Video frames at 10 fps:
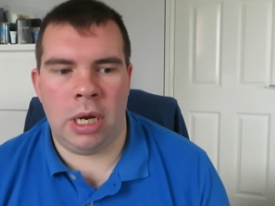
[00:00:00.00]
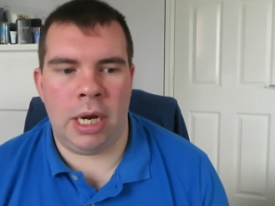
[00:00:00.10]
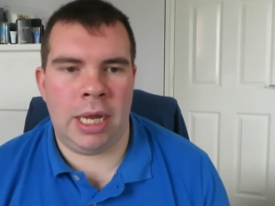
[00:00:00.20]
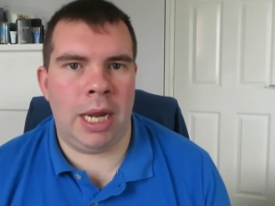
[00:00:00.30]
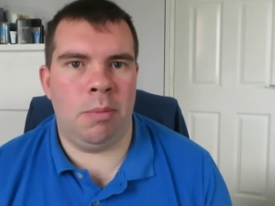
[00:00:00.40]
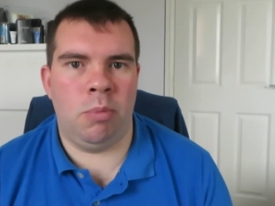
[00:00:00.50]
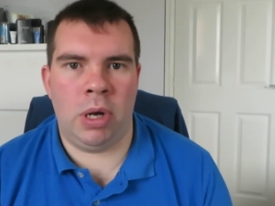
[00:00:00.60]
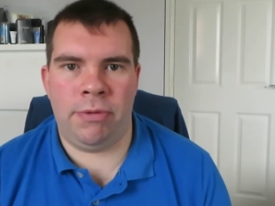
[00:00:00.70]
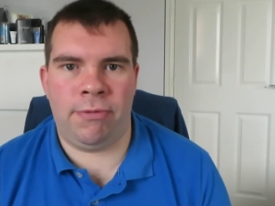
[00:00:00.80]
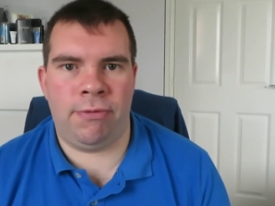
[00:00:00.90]
It came
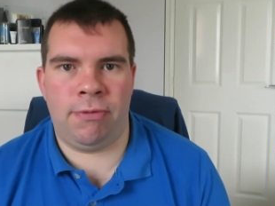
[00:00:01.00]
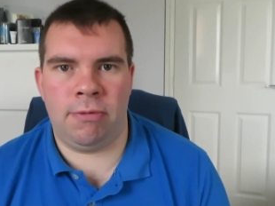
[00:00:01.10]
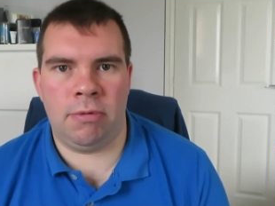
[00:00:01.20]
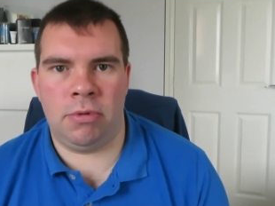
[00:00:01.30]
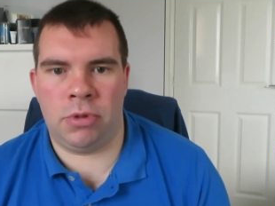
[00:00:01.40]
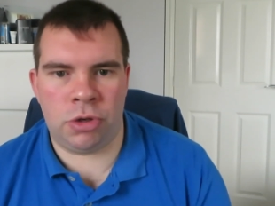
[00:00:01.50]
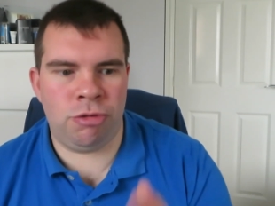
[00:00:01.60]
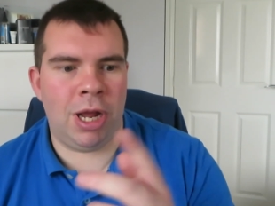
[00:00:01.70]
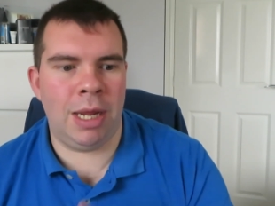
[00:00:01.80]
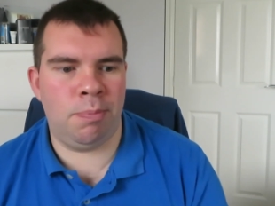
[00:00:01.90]
with the
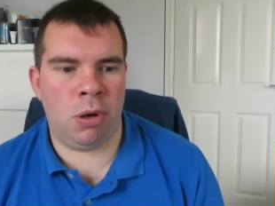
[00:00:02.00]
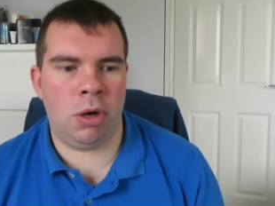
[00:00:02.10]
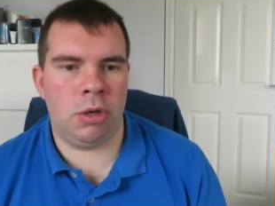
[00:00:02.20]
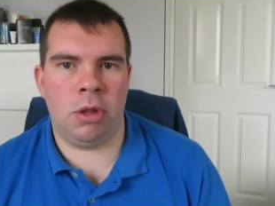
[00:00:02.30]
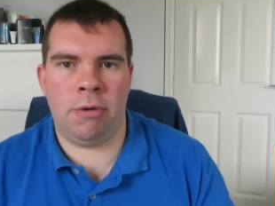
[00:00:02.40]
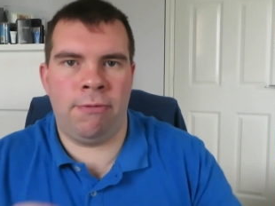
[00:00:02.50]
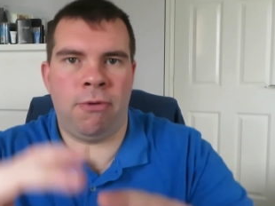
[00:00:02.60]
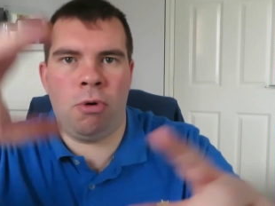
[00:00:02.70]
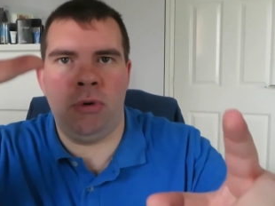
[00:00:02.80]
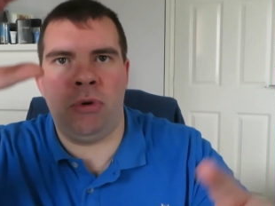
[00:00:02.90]
tripod, a
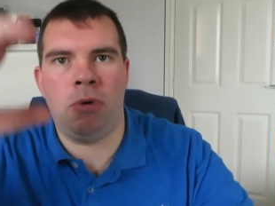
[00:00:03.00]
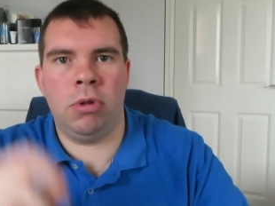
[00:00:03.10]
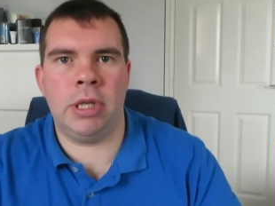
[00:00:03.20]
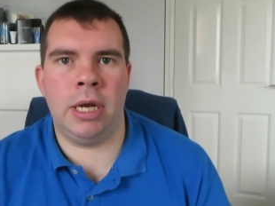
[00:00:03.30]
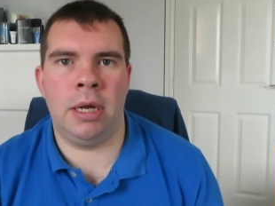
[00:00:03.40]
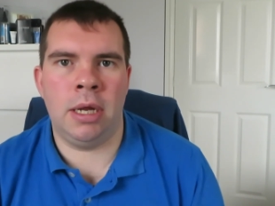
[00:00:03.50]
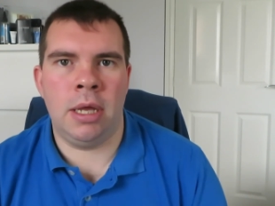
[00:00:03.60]
phone holder,